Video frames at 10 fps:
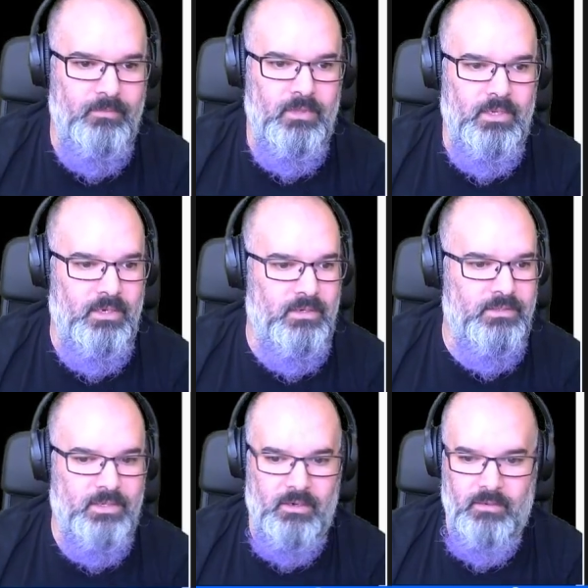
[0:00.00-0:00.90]
Here's
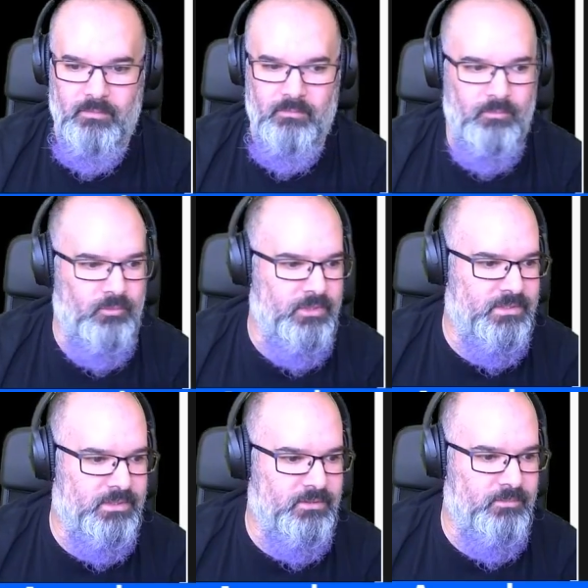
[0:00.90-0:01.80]
our
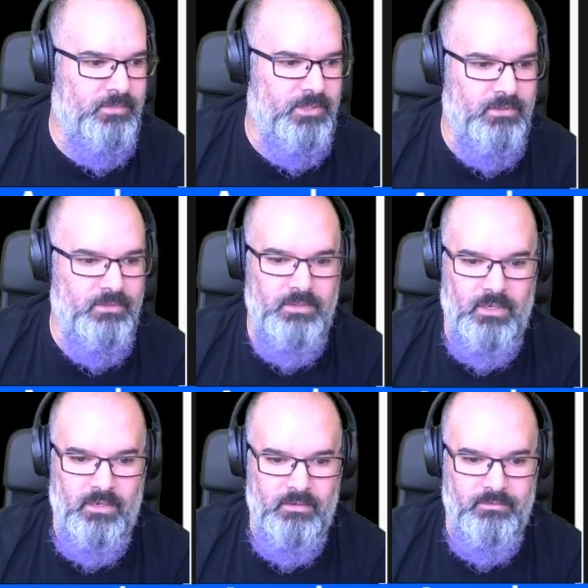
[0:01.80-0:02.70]
recent build
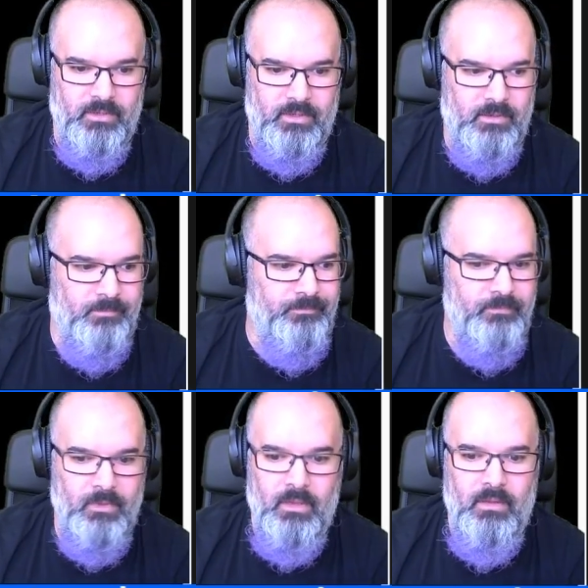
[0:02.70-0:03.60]
of
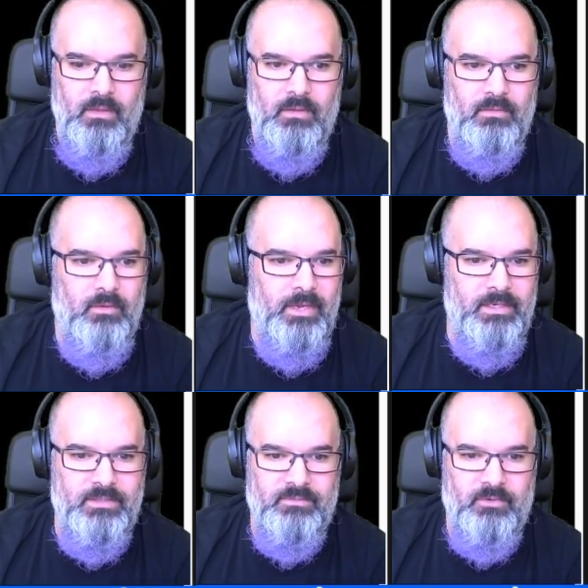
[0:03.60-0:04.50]

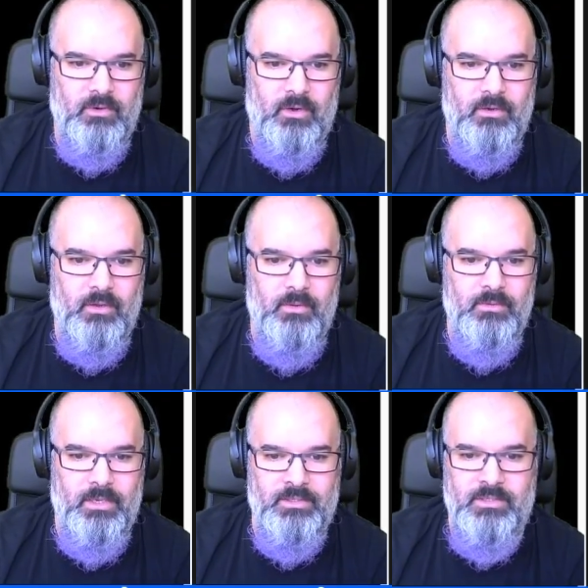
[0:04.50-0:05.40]
latest for our Code
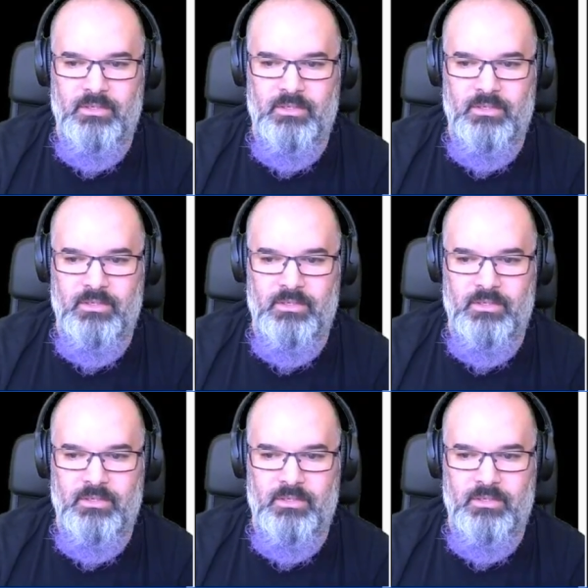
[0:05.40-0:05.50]
Engine